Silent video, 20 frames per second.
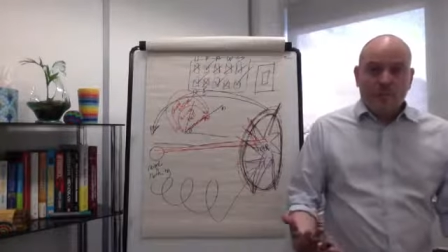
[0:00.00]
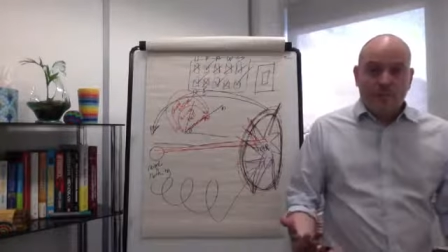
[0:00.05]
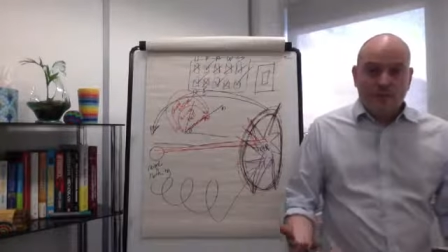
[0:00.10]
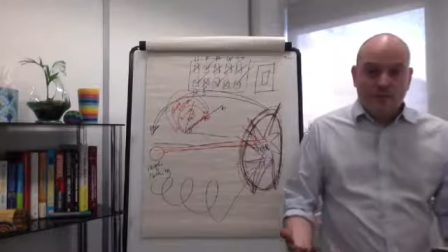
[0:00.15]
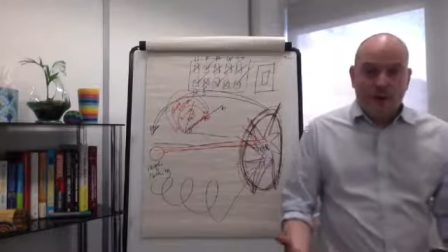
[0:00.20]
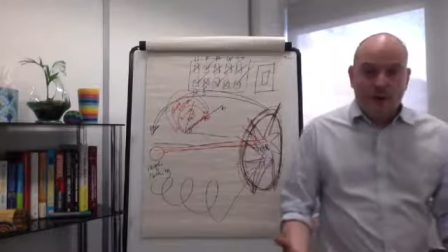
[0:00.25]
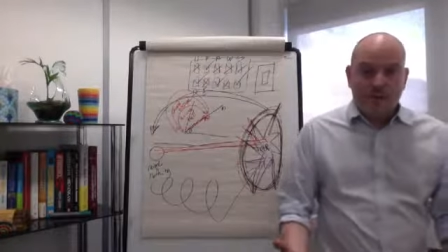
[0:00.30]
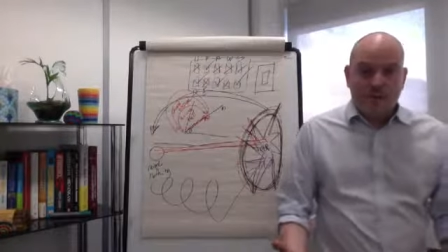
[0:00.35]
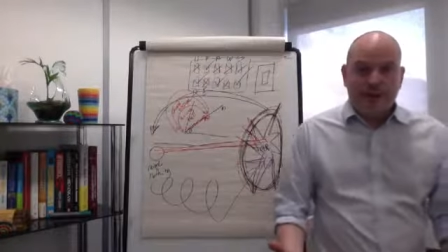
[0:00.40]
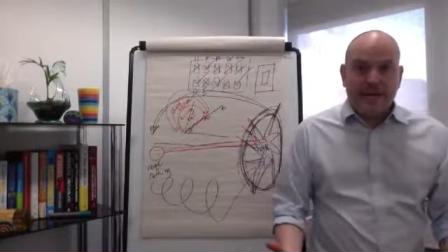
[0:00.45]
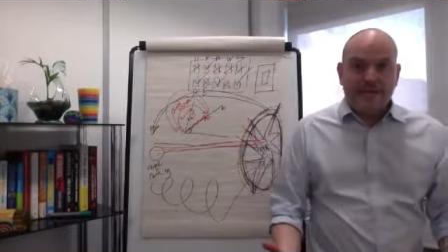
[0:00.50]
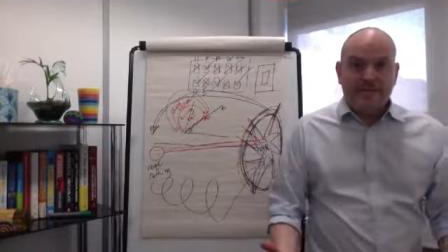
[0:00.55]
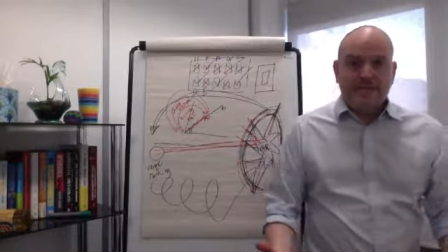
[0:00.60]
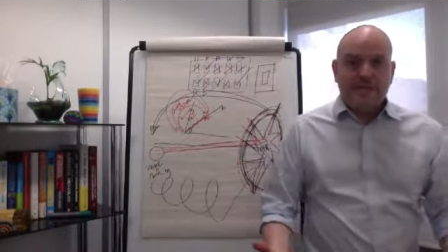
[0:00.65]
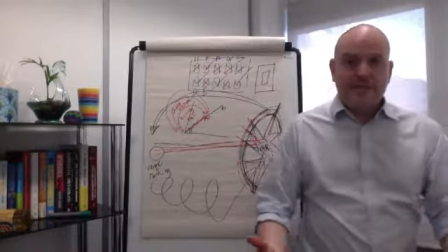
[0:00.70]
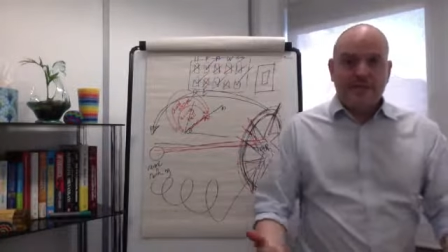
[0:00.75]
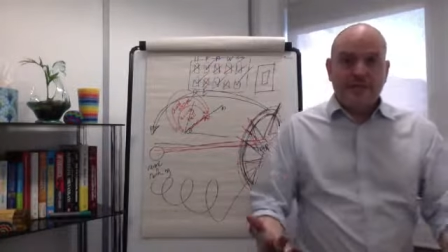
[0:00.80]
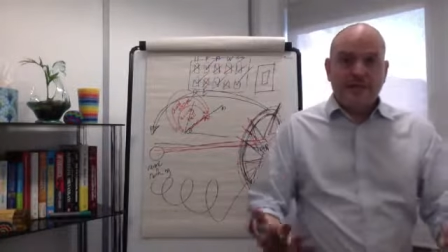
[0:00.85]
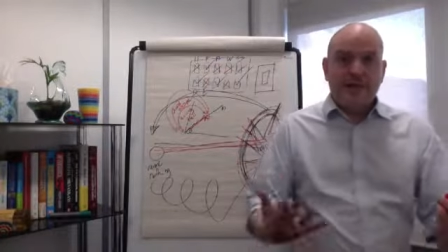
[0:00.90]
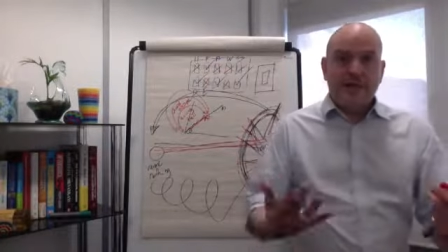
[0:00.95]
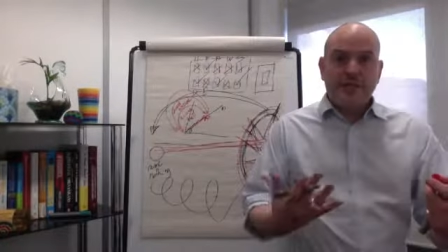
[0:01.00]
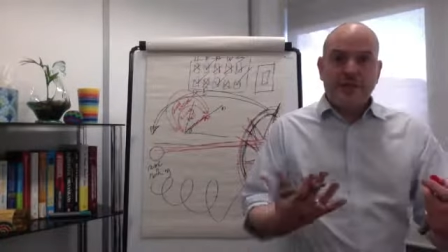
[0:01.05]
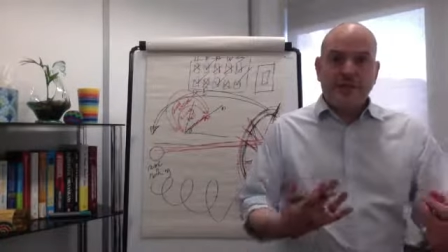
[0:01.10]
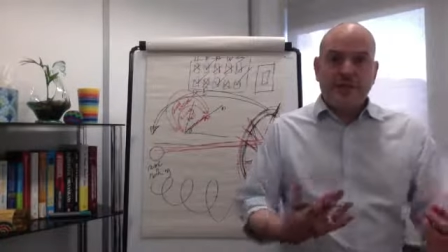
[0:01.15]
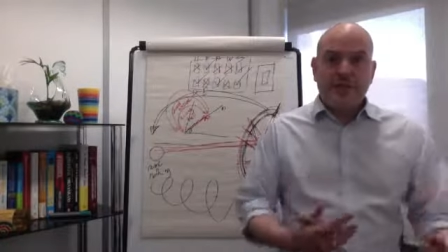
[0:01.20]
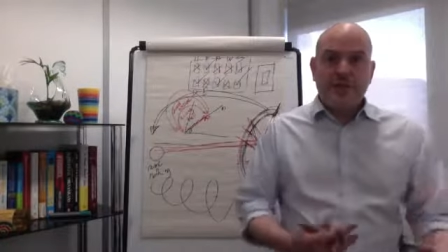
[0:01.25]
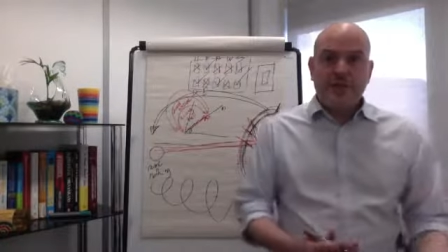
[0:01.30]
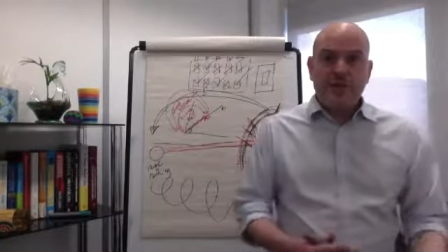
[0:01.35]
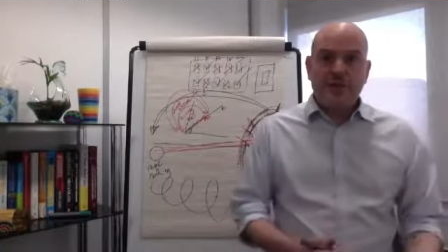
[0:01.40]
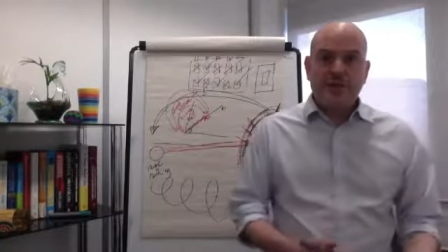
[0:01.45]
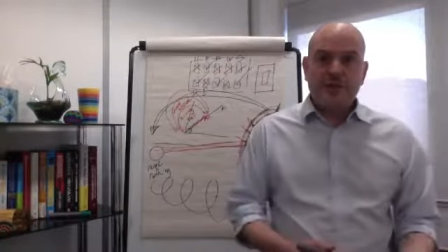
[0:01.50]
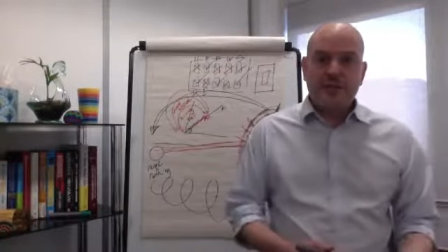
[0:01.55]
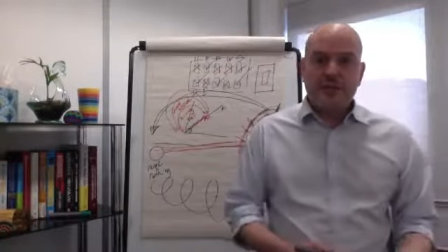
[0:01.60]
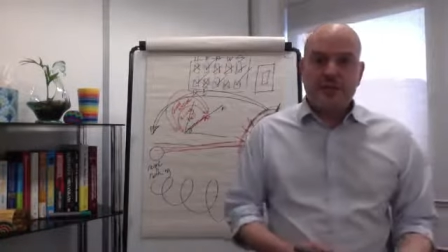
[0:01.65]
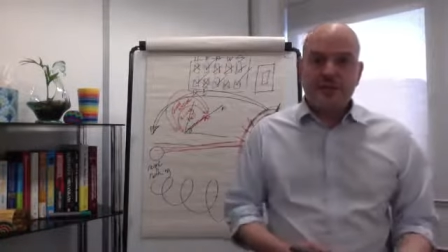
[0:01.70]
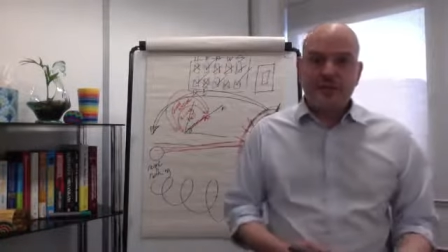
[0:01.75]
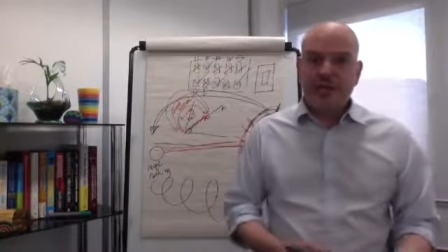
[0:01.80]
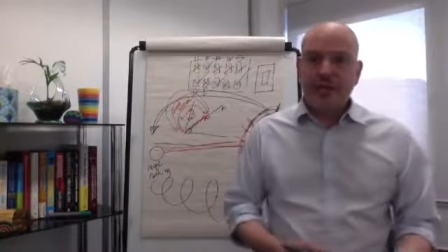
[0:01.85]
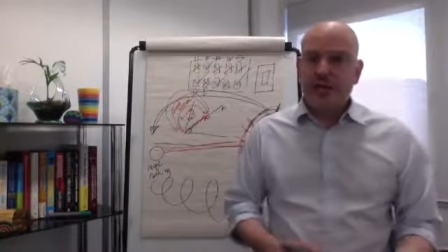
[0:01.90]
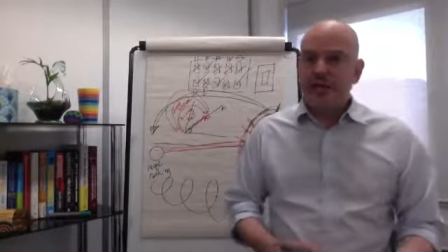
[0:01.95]
going back to this idea of positive
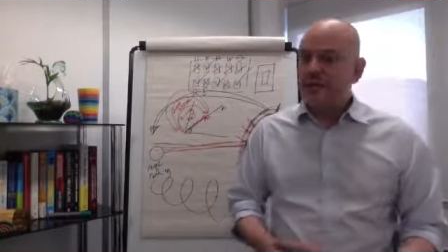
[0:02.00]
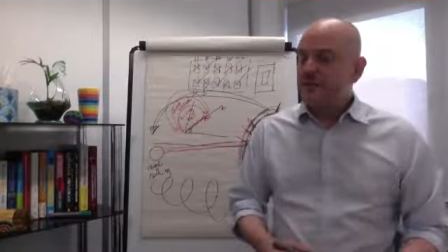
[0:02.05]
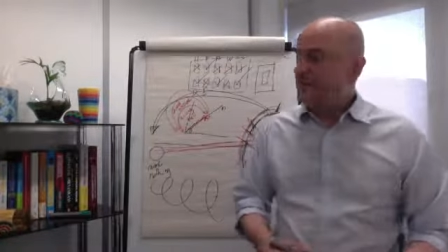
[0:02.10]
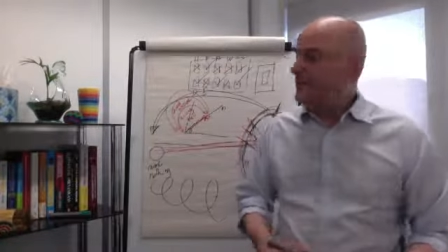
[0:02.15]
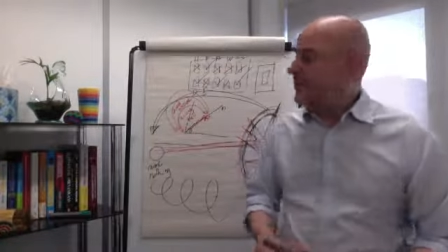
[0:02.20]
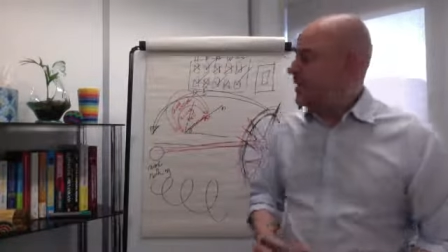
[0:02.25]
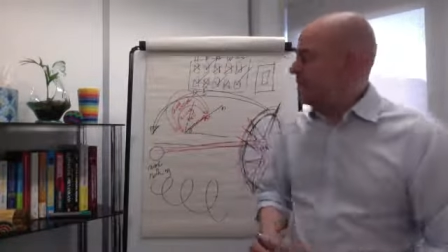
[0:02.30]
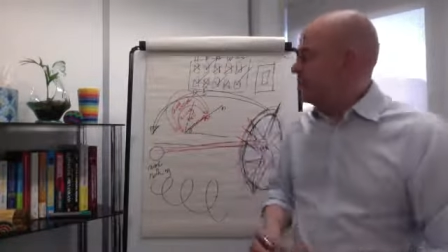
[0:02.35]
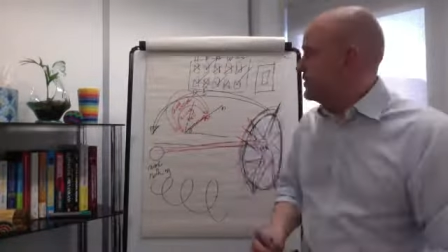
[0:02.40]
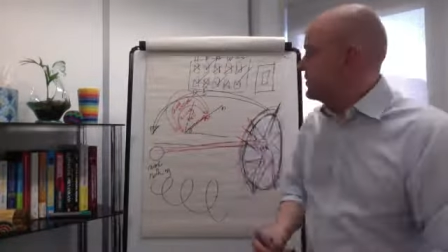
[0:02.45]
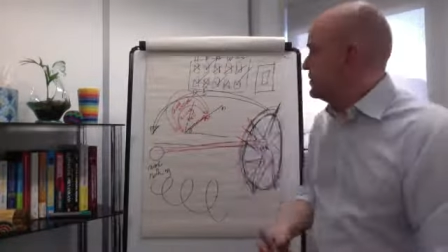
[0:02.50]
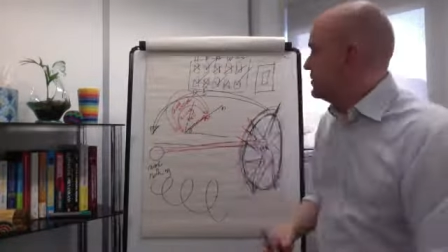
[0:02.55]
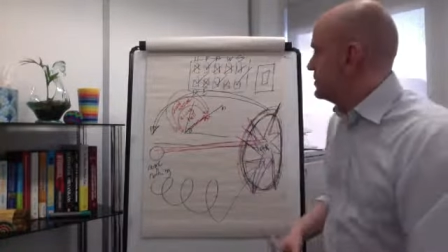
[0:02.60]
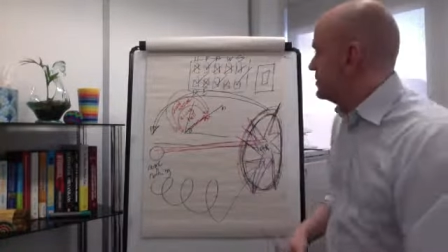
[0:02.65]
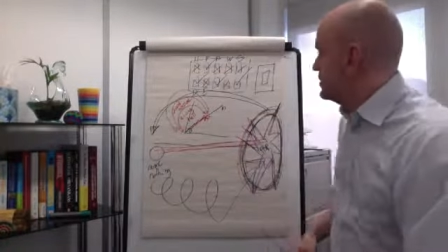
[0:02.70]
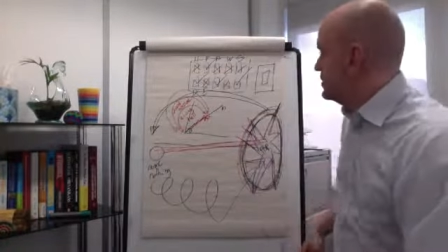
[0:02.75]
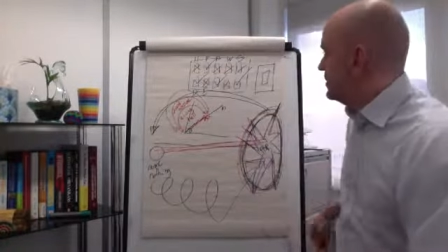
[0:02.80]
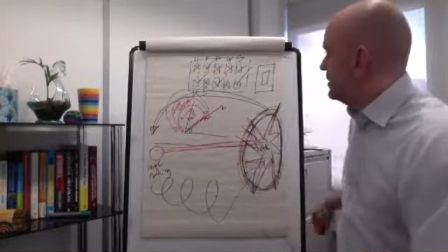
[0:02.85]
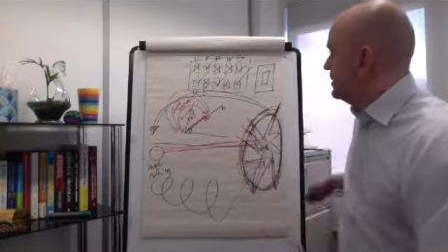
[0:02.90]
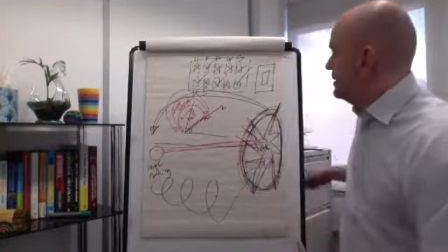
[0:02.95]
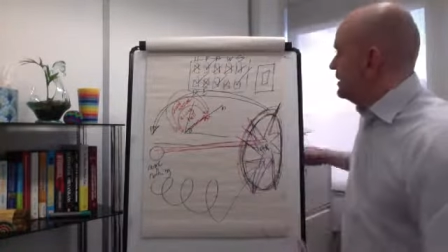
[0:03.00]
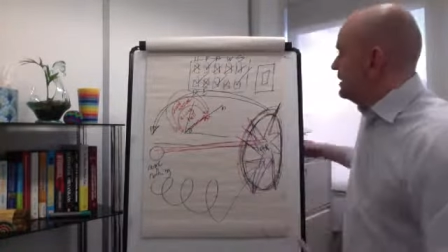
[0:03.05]
and negative emotions,